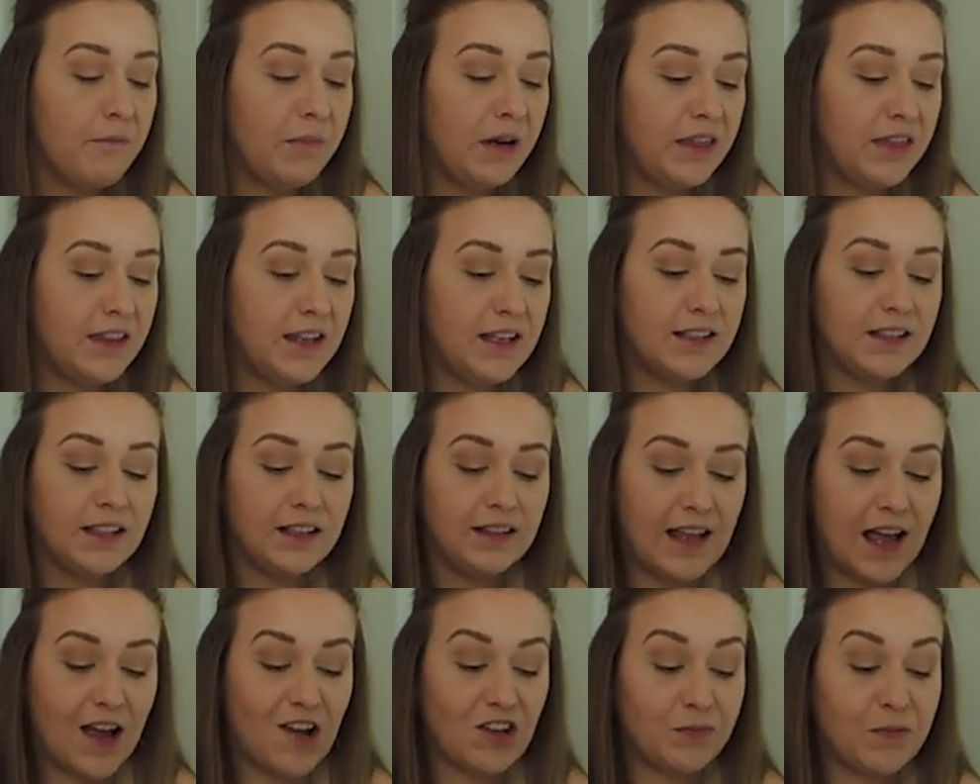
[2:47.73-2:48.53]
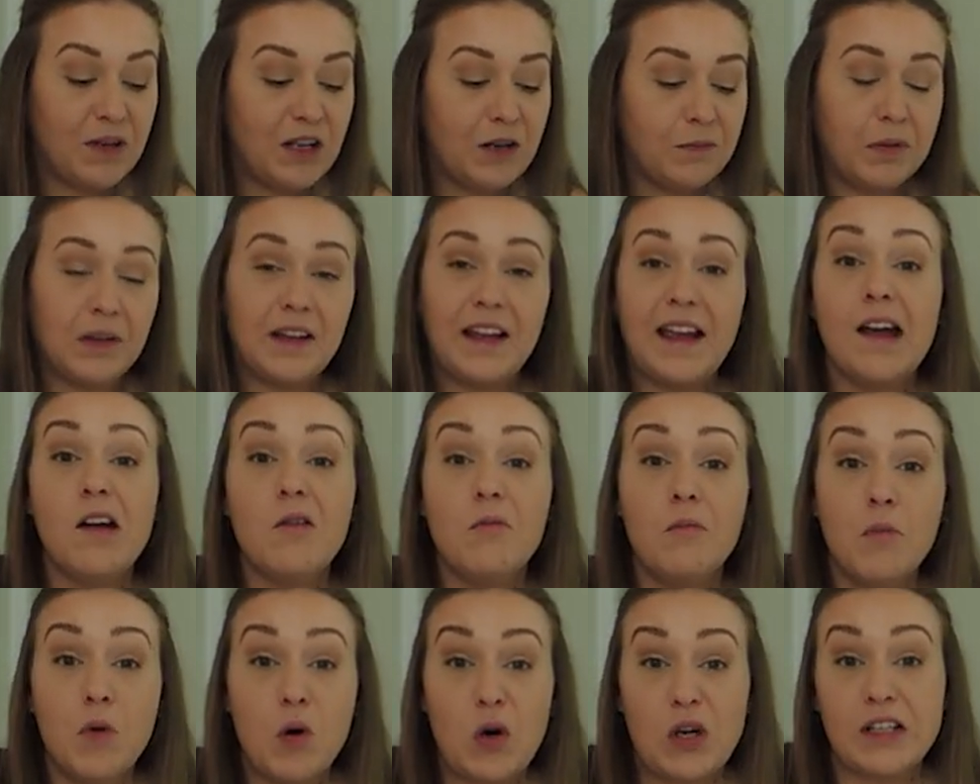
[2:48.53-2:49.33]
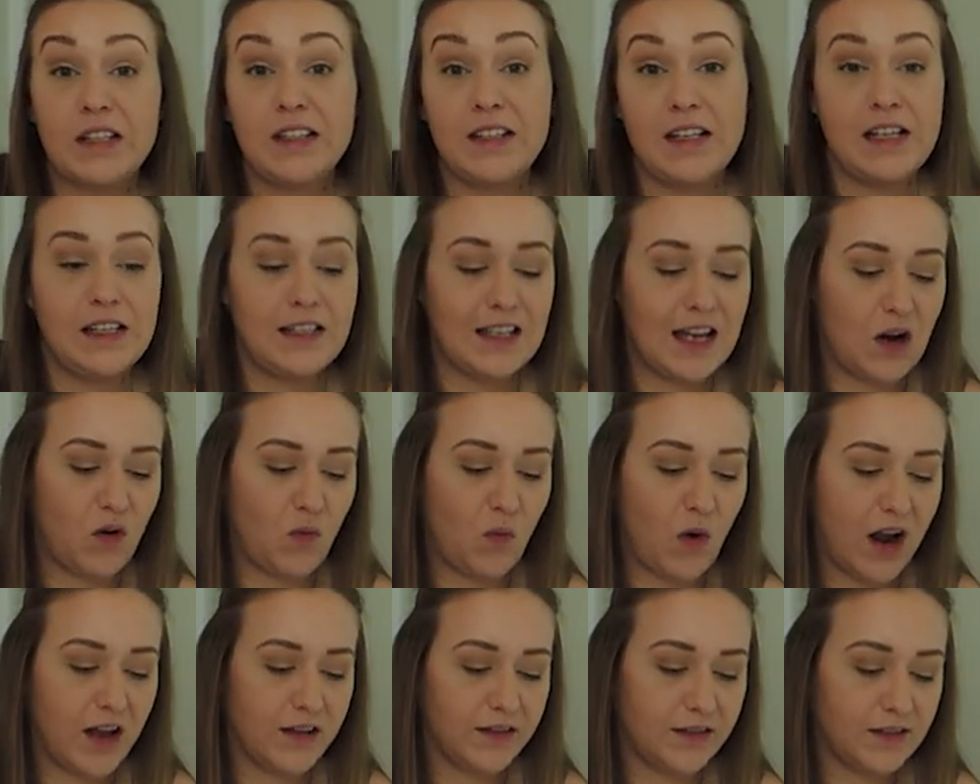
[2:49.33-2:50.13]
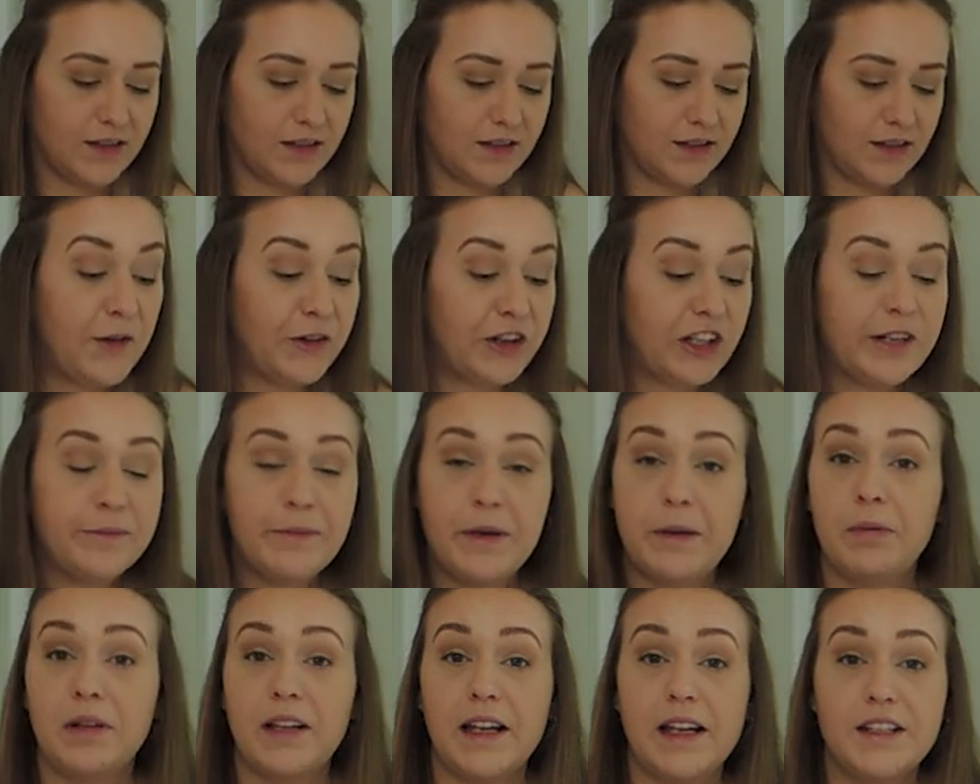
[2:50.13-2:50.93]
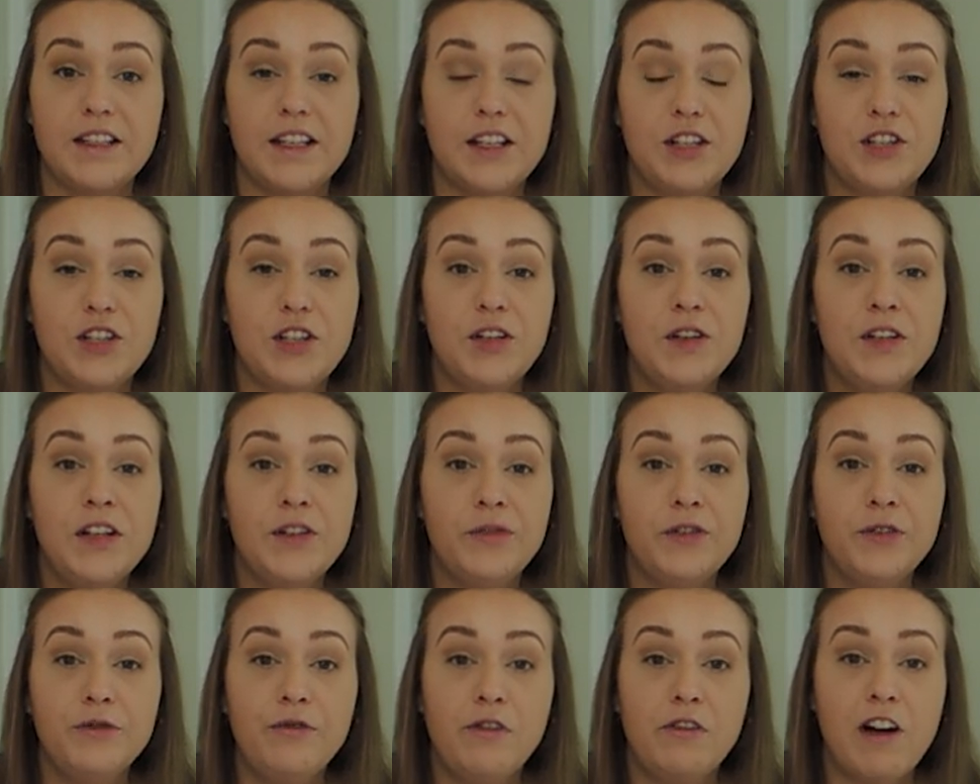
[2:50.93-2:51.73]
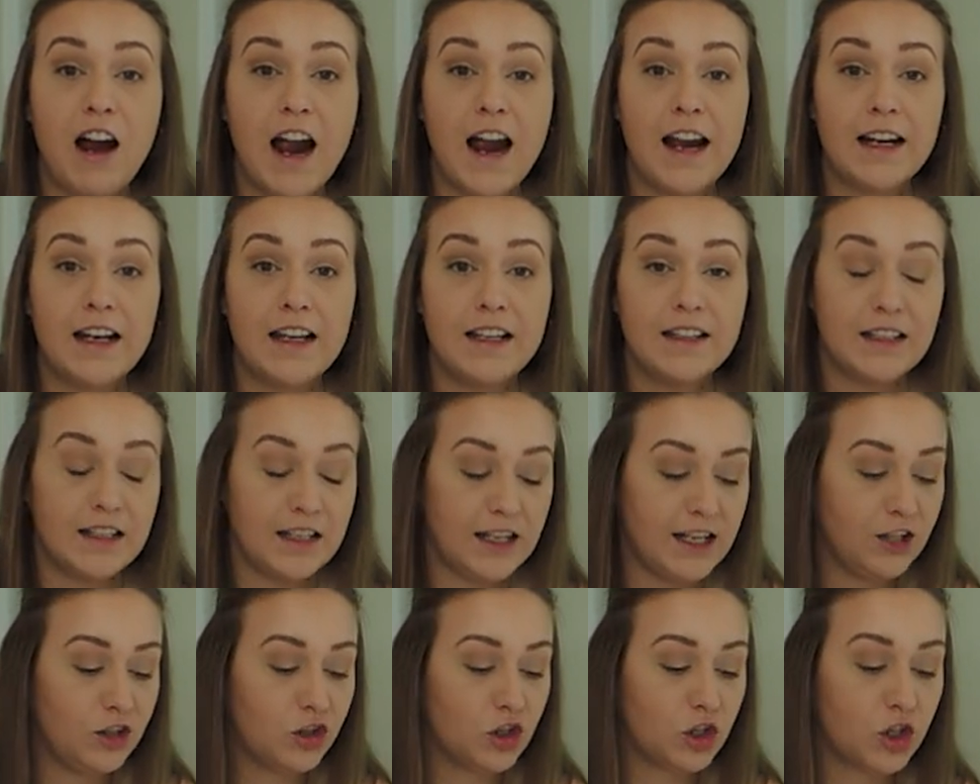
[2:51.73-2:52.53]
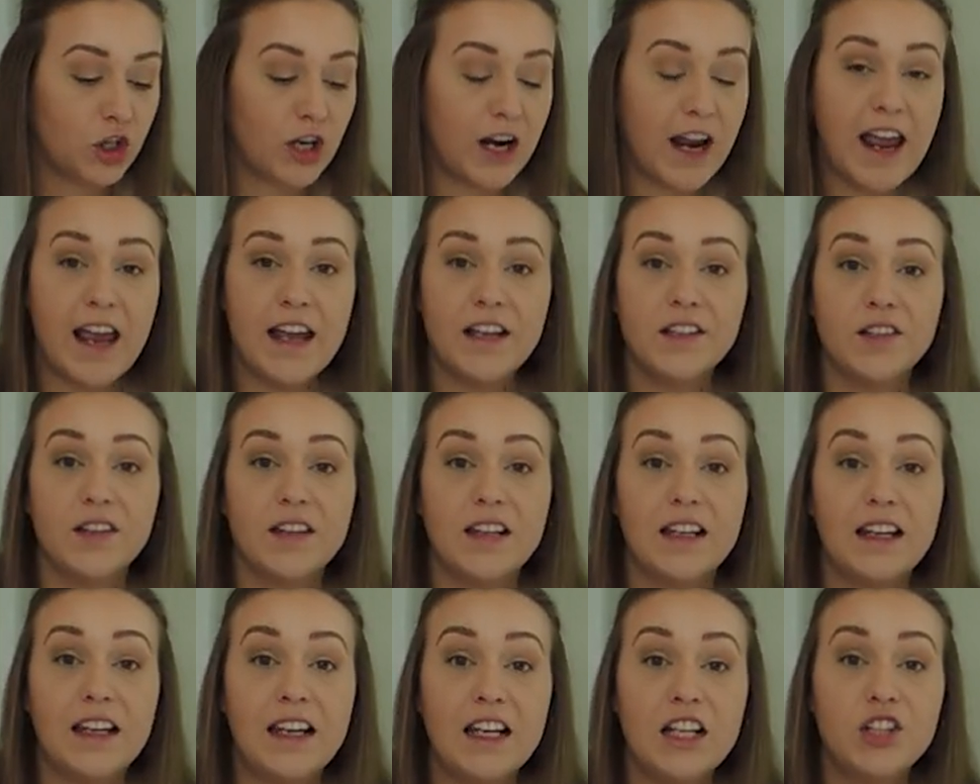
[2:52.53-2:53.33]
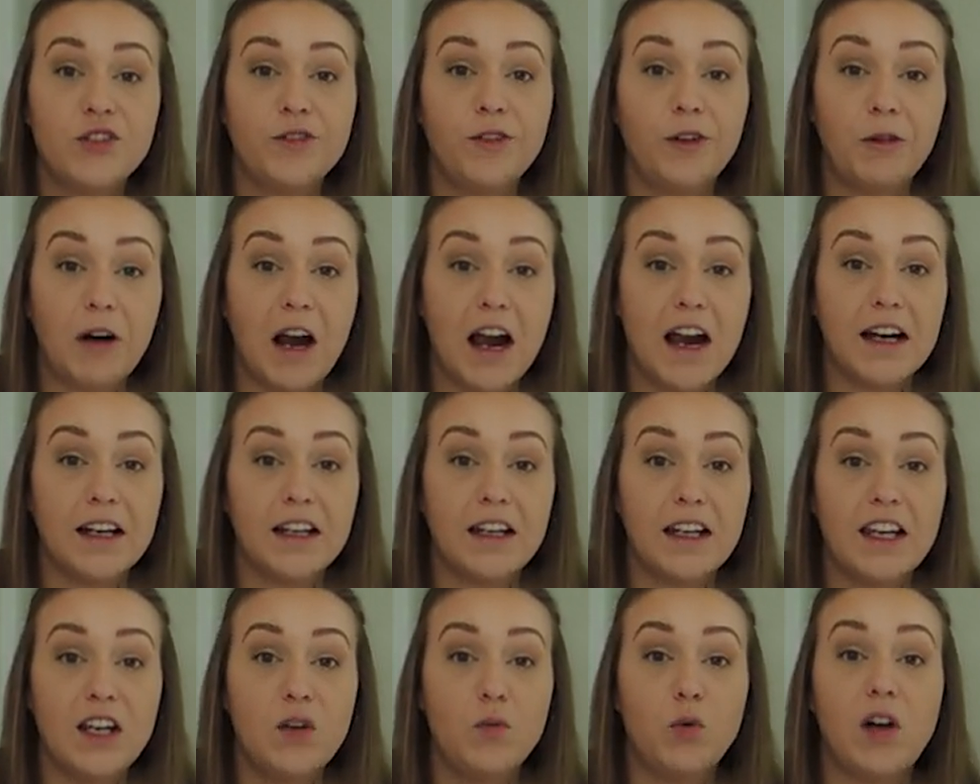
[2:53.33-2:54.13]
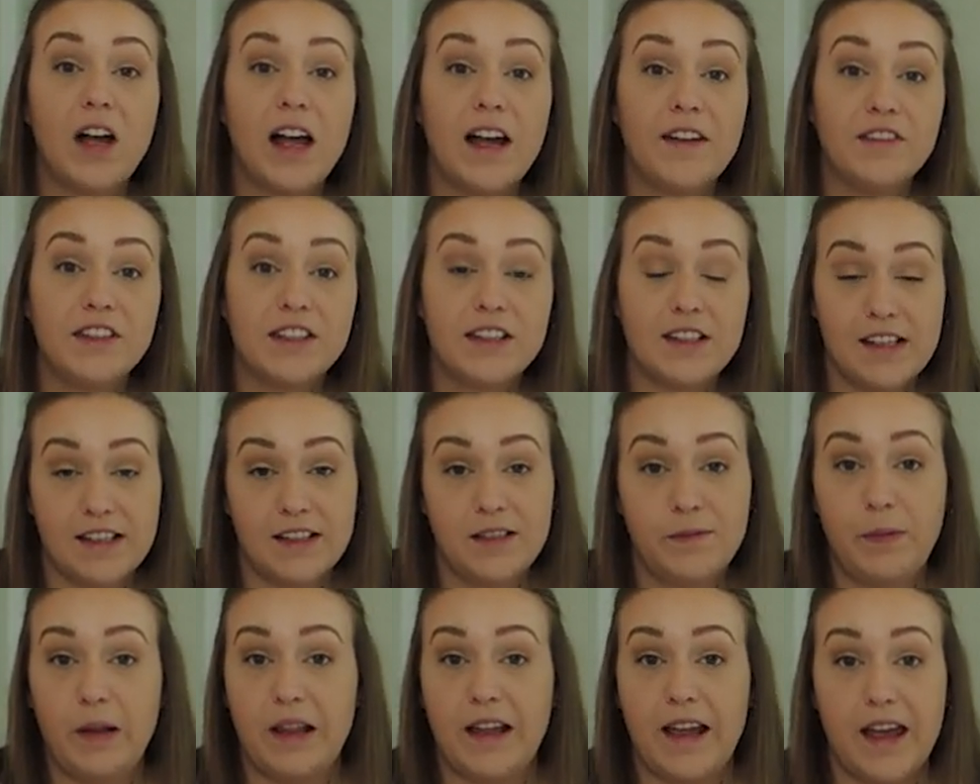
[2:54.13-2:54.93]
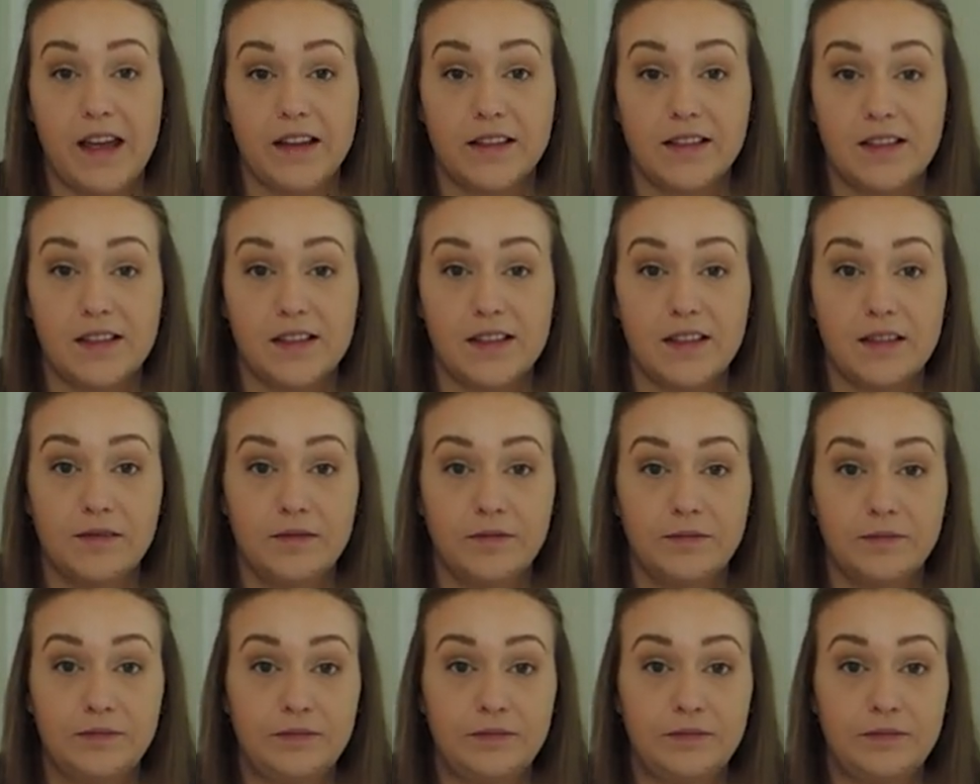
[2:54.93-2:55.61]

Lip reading: but this allows me to plant more seeds at once. I'm going to be planting 2 different varieties in each tray so that each variety will have 6 plants.